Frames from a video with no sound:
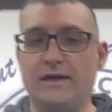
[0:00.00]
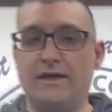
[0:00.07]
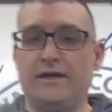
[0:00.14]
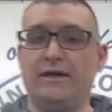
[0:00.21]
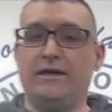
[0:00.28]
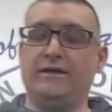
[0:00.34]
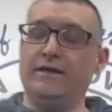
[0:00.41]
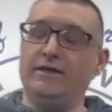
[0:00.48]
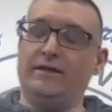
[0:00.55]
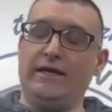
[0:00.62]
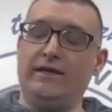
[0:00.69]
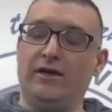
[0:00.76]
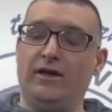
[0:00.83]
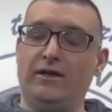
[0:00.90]
it didn't
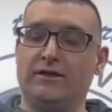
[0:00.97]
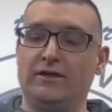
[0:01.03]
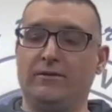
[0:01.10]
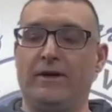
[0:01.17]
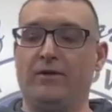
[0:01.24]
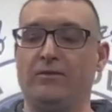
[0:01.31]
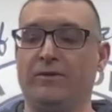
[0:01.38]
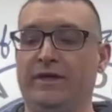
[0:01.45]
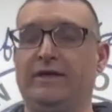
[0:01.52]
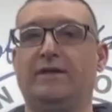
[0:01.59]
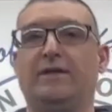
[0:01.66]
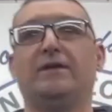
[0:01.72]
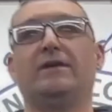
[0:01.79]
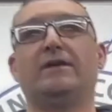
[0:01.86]
take long. It took about a
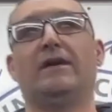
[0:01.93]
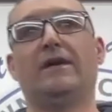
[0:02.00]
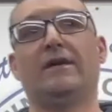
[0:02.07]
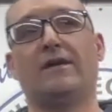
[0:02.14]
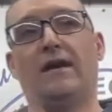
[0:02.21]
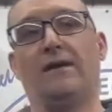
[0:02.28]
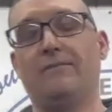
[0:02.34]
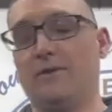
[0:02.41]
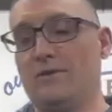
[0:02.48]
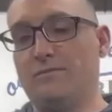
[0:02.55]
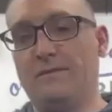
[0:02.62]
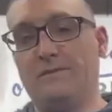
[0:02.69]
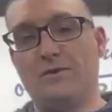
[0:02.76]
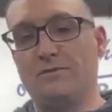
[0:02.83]
week. Cop
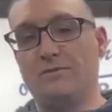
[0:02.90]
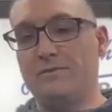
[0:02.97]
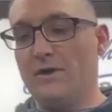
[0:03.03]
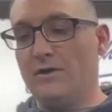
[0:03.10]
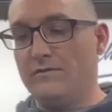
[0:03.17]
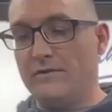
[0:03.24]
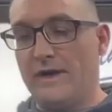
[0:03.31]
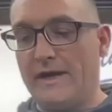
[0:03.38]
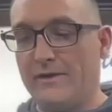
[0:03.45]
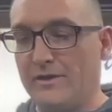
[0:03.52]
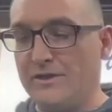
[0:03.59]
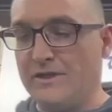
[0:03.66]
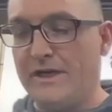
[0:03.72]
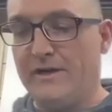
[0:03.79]
noticed me, pulls me over, and I go
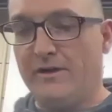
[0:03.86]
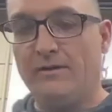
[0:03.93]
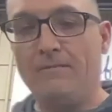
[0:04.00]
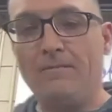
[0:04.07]
to jail.